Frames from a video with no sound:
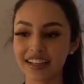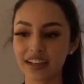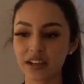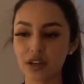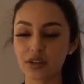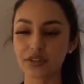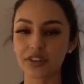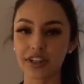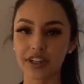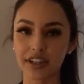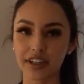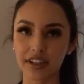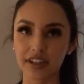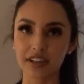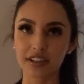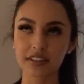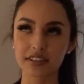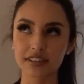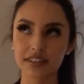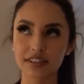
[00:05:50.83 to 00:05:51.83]
Over here.
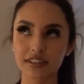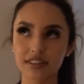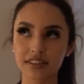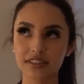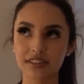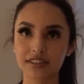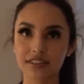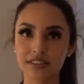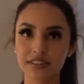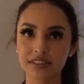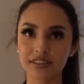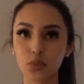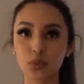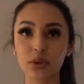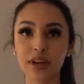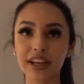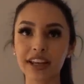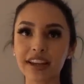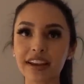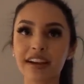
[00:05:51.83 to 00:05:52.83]
You just had coffee.
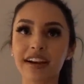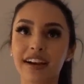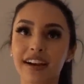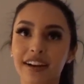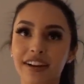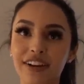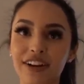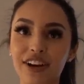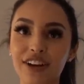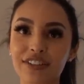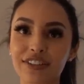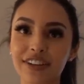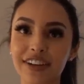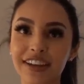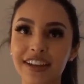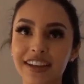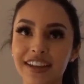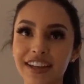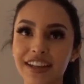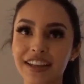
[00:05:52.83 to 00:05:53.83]
We I was there coffee. for
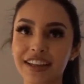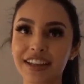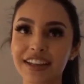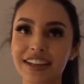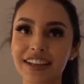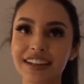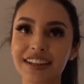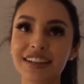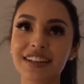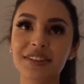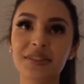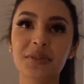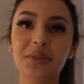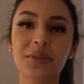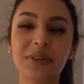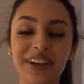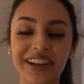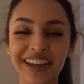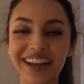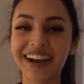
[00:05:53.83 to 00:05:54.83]
moral support.
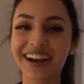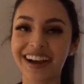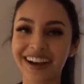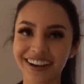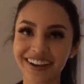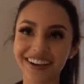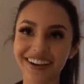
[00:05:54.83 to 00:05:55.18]
We had